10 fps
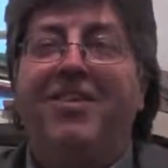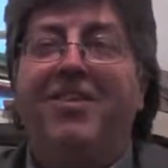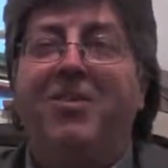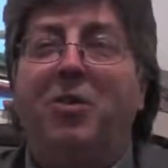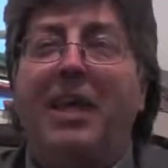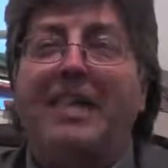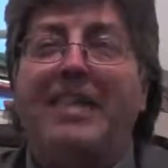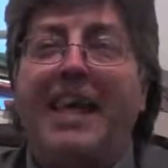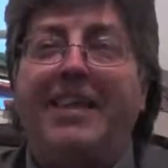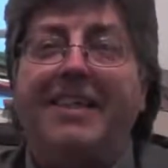You get a
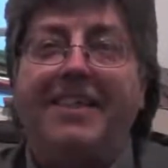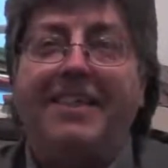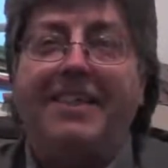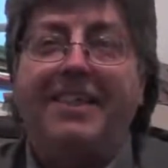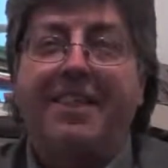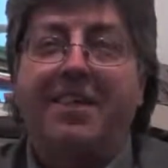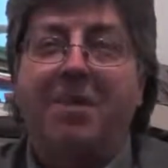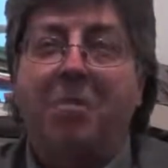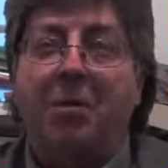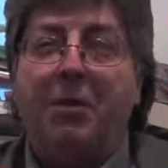sense
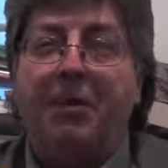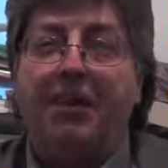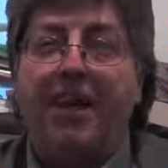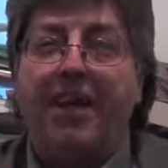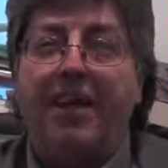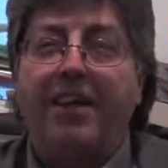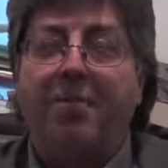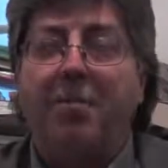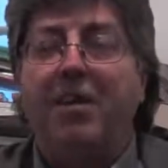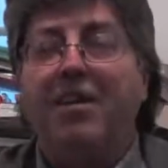that people are lying.
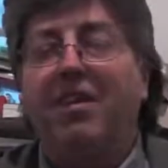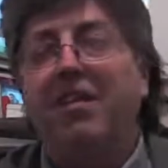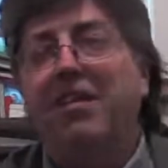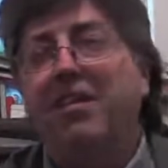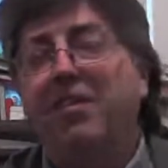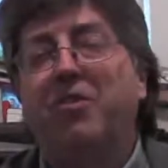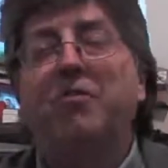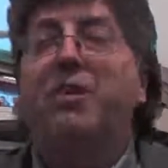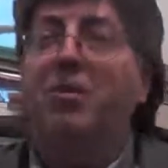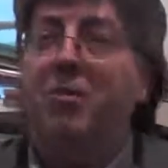They're not
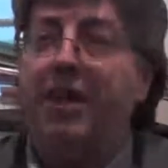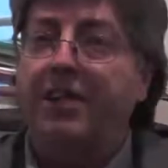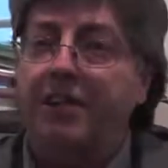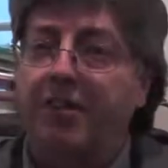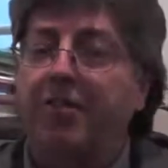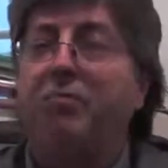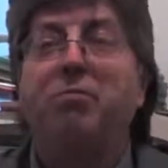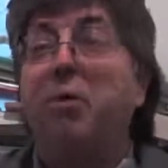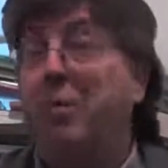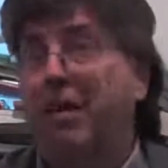very good at it.
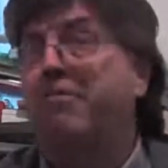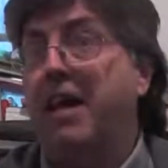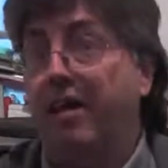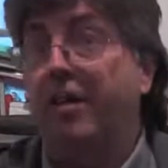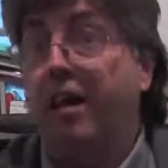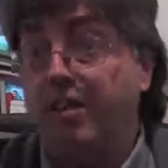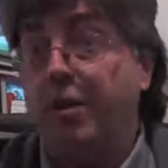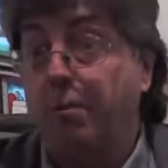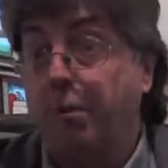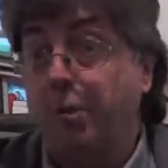There are
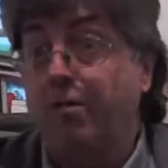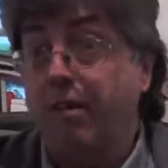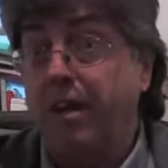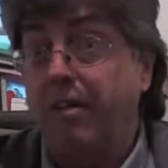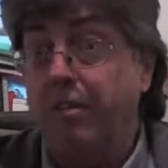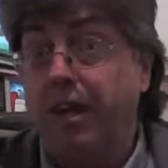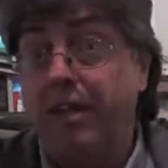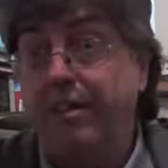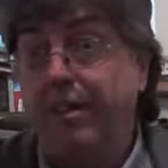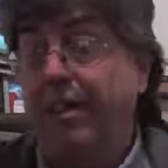some people who are very good
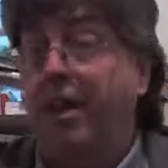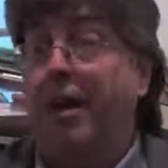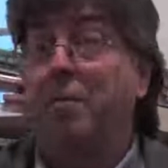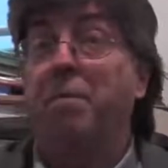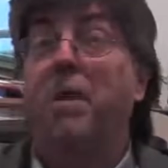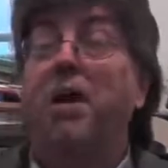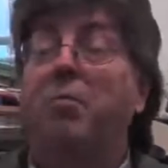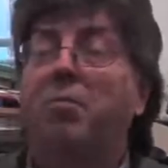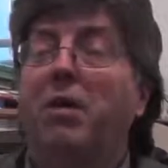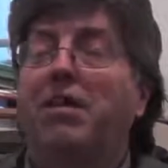at it.
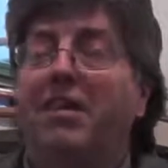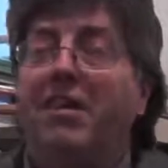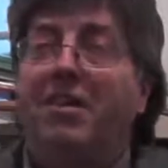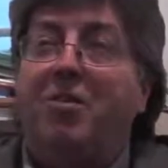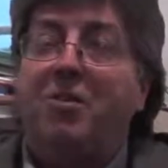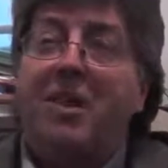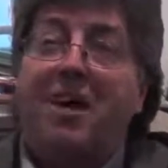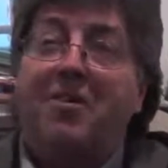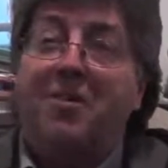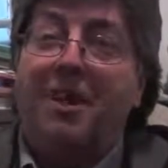But those that
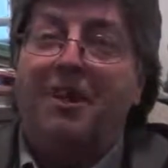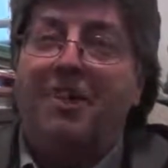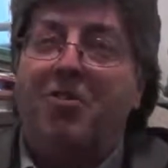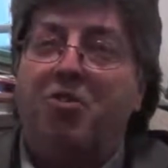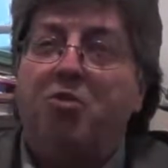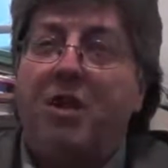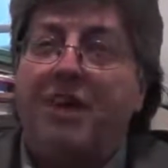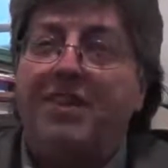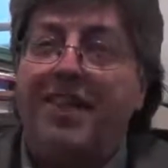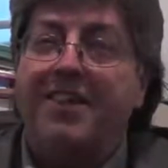aren't good at it, you do get
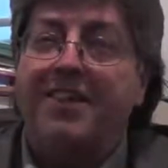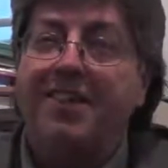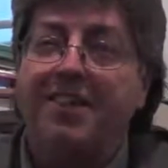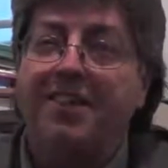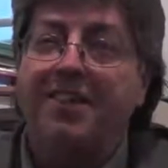a sense that